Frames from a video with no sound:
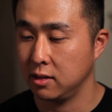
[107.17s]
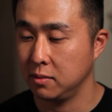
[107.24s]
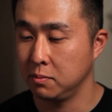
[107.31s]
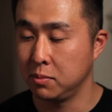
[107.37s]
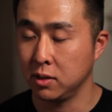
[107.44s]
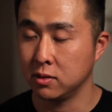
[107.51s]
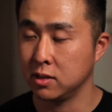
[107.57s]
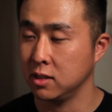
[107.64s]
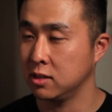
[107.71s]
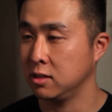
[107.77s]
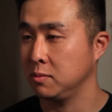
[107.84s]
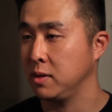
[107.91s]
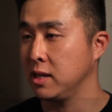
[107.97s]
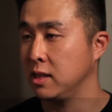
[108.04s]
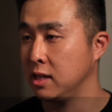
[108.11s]
built into
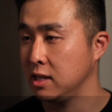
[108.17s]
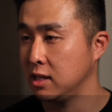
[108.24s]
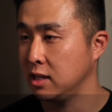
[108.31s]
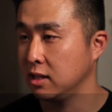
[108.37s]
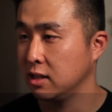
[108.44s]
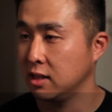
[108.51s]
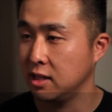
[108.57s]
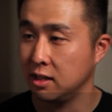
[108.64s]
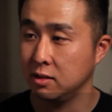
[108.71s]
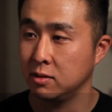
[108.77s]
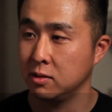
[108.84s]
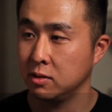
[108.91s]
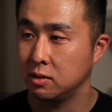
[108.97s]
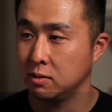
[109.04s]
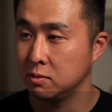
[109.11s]
my thinking that
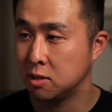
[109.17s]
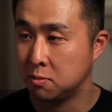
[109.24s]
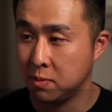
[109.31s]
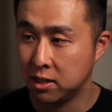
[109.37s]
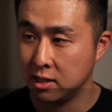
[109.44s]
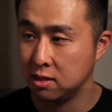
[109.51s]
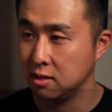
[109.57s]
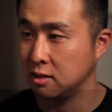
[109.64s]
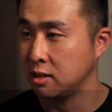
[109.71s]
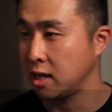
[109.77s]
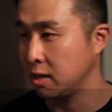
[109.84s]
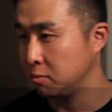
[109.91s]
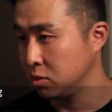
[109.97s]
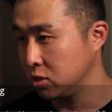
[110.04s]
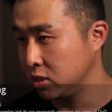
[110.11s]
spending
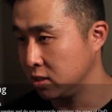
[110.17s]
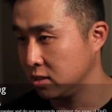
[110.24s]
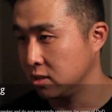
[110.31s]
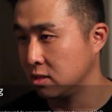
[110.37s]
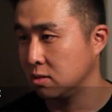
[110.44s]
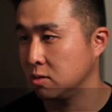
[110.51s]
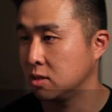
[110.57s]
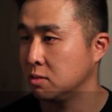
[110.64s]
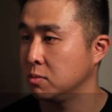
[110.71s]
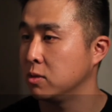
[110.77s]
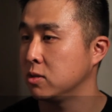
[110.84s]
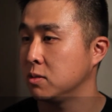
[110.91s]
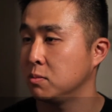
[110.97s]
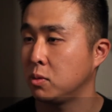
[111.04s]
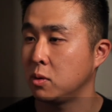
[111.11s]
time with Jesus is the
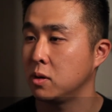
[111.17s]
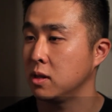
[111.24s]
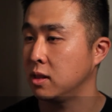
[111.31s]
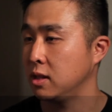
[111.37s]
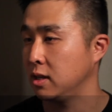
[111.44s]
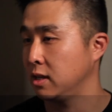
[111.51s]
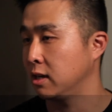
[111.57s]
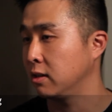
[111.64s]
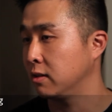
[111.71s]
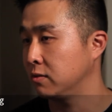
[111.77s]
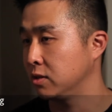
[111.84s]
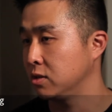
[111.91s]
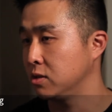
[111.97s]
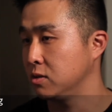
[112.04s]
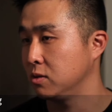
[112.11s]
most important thing I'll
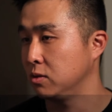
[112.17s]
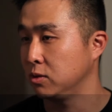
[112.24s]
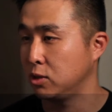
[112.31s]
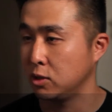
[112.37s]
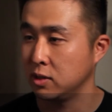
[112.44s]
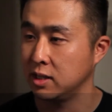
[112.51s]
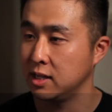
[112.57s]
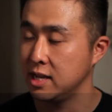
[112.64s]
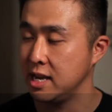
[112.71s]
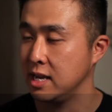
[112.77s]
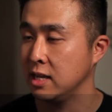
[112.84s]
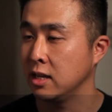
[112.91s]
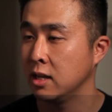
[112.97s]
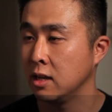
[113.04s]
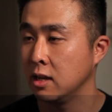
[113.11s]
ever do during the day.